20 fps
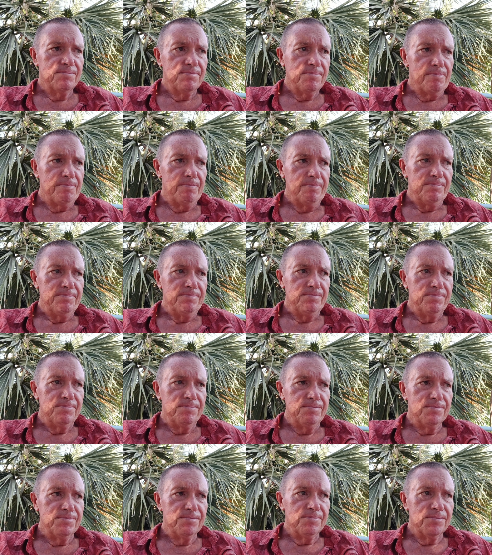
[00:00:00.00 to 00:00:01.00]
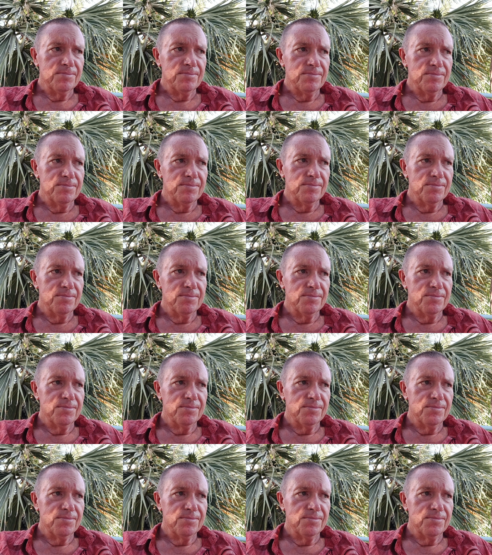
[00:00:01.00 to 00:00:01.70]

(no one is talking)